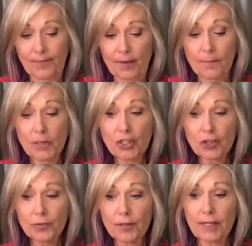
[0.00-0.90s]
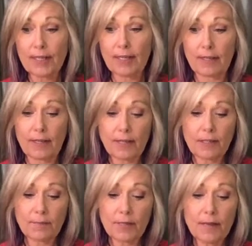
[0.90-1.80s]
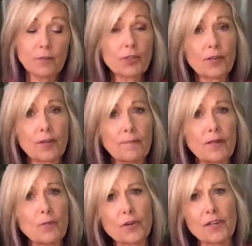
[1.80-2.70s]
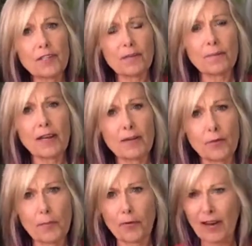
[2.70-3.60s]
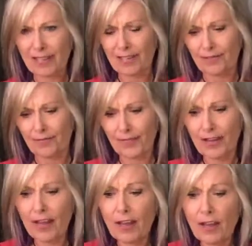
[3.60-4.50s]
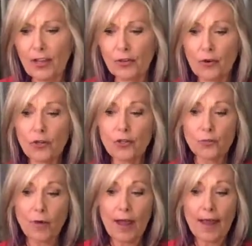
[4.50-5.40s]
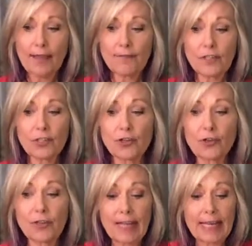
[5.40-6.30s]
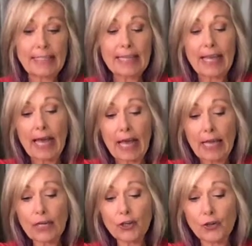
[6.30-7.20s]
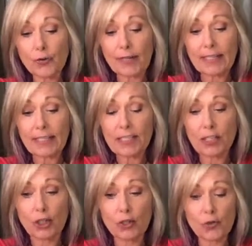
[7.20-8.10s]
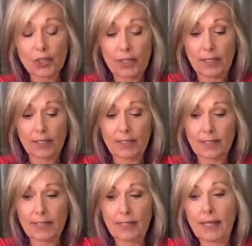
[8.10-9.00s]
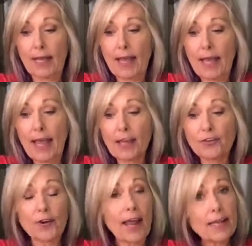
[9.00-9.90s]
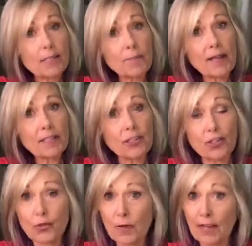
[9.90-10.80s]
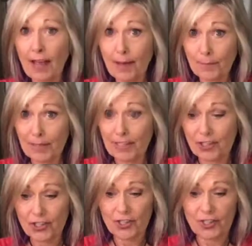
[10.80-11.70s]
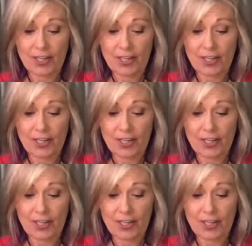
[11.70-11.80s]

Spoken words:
maturity. Yet sometimes you can be worrisome and repressive. Your drive is to create concrete solutions, and your aspect is to accomplish.